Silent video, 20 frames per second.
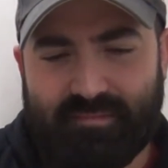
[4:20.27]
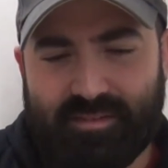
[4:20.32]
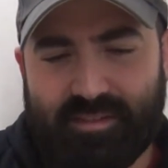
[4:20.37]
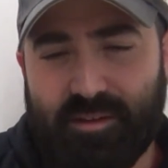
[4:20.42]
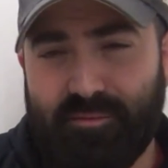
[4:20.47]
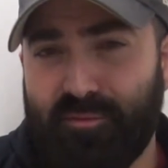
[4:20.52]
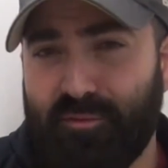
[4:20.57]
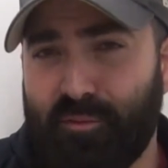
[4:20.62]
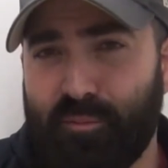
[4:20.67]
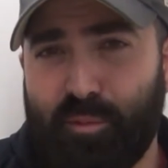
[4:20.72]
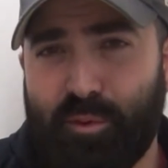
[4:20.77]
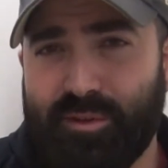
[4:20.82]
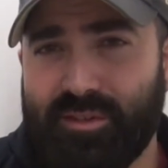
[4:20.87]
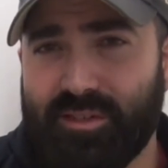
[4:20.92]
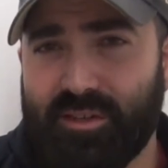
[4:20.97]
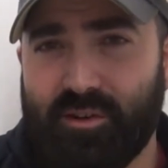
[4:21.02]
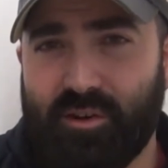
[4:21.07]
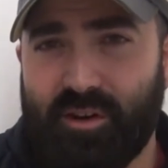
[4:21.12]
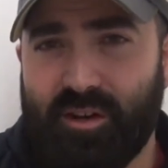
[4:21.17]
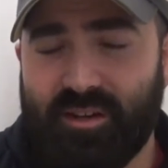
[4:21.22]
Coming from boys
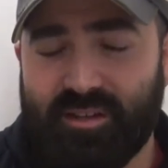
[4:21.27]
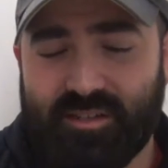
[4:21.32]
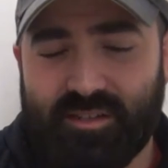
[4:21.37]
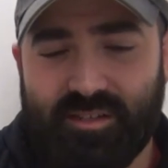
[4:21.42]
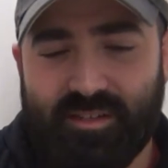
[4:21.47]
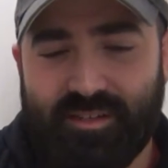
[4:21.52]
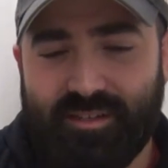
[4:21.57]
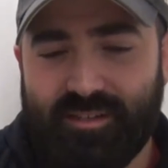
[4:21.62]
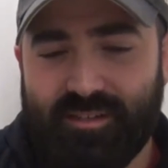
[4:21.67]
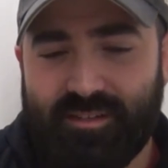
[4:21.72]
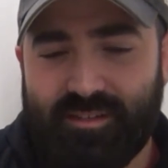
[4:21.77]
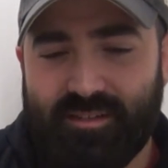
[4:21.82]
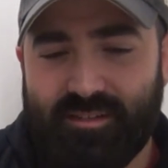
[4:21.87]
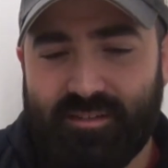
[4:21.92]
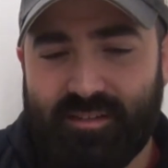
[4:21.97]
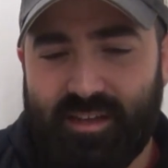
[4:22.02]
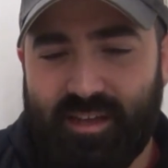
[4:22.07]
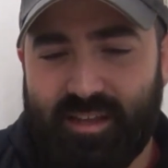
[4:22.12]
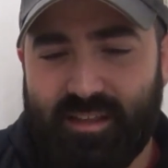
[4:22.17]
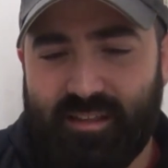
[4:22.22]
lacrosse,
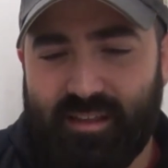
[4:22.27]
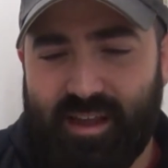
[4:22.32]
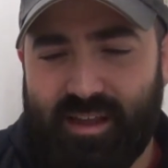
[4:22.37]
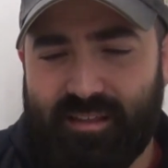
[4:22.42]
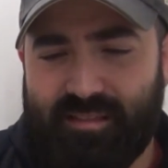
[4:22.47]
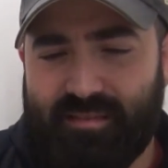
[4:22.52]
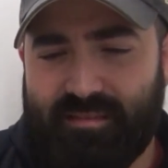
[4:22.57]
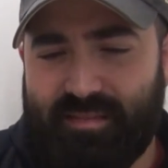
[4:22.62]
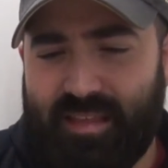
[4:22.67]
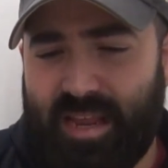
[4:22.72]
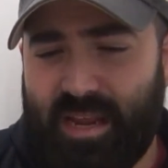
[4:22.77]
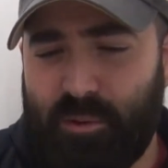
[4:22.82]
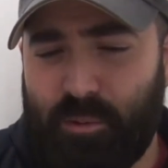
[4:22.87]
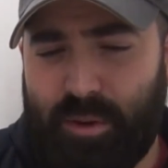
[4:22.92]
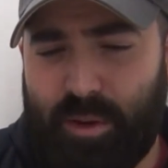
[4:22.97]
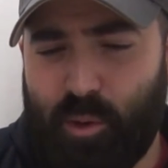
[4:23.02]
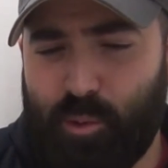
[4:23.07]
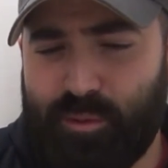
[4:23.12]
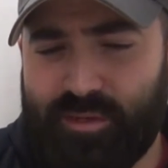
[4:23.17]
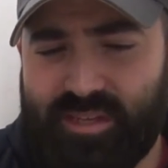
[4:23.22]
I think
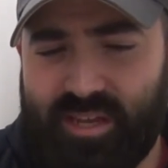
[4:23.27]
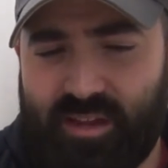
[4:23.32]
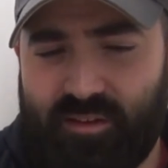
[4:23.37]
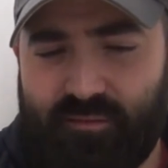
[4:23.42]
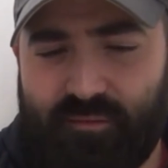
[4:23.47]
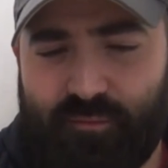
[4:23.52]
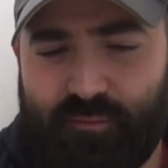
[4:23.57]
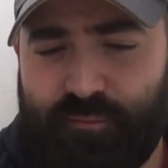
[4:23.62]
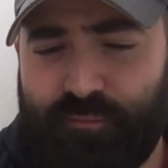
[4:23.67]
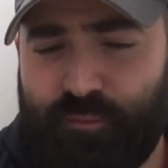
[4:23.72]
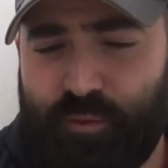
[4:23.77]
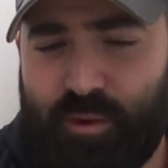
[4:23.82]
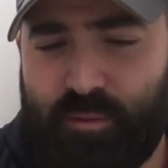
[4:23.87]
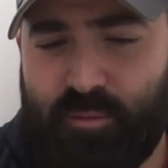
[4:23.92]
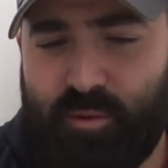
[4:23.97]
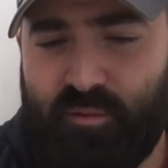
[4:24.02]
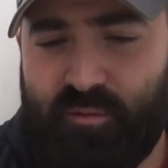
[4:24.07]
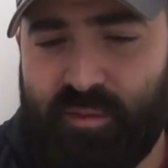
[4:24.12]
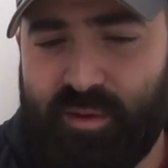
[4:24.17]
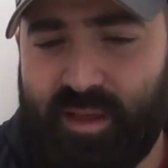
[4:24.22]
we always had free
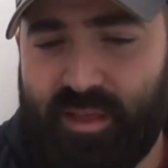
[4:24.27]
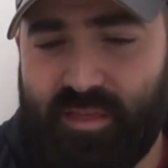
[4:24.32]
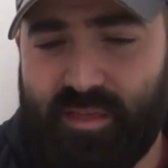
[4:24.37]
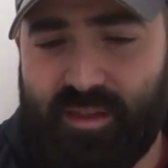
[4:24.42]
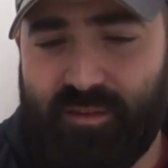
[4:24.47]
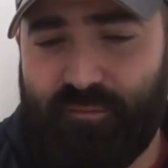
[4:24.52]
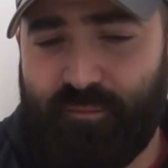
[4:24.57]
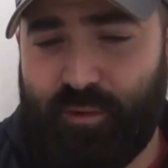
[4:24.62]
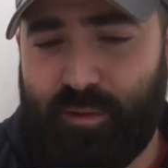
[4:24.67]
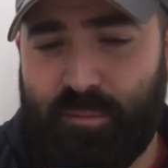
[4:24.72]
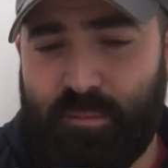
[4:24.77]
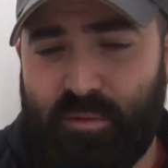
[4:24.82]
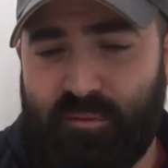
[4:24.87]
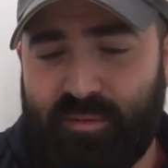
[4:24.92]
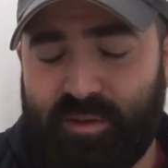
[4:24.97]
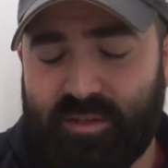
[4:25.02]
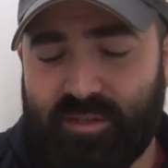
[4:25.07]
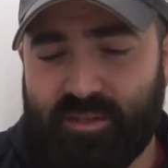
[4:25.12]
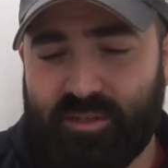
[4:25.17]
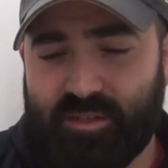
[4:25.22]
movement. I think free
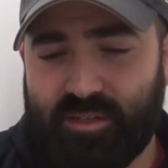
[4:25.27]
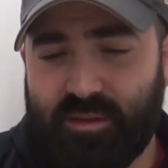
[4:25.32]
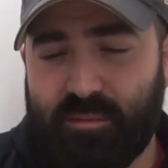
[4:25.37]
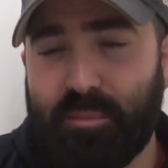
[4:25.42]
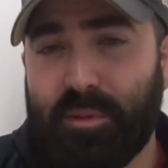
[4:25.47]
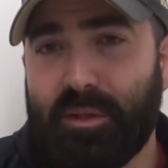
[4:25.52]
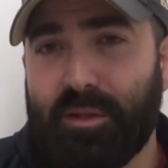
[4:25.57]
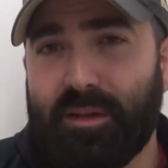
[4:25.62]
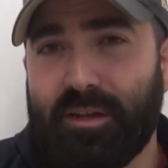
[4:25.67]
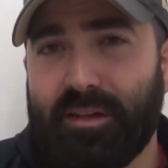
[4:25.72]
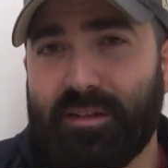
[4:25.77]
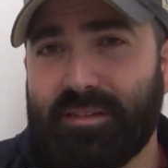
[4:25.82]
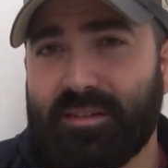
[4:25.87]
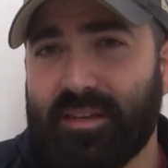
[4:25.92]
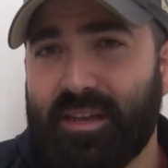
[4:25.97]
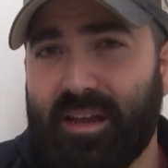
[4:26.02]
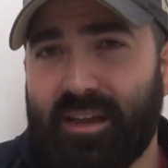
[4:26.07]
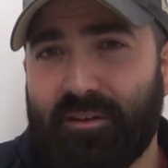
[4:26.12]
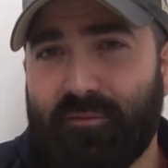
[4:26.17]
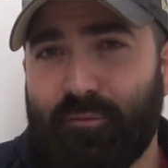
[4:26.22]
movement is just the ability to
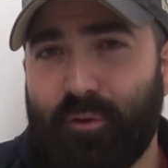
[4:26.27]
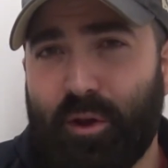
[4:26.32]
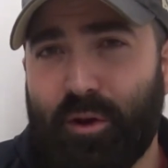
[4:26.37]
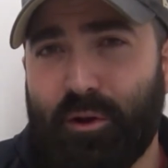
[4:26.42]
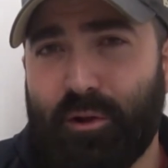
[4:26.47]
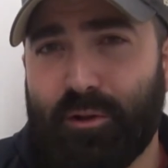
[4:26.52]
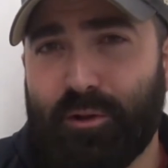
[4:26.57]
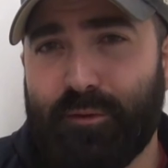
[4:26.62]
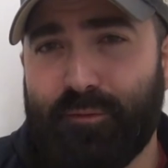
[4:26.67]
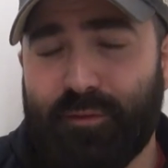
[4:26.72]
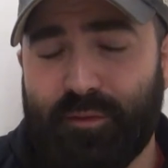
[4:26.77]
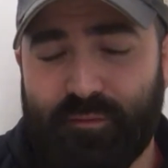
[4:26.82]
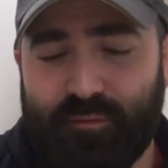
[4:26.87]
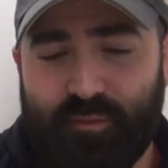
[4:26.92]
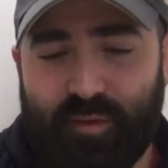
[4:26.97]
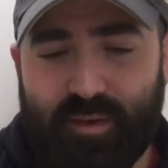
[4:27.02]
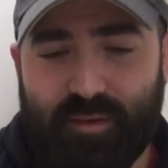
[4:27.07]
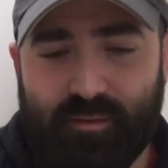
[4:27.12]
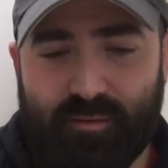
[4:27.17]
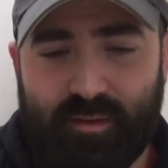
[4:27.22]
kind of run all over the
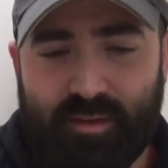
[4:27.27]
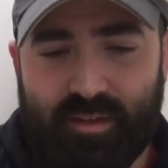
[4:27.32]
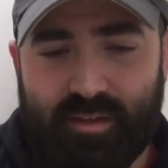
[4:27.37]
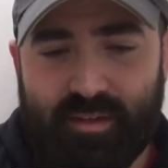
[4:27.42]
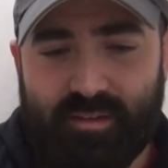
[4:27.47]
field.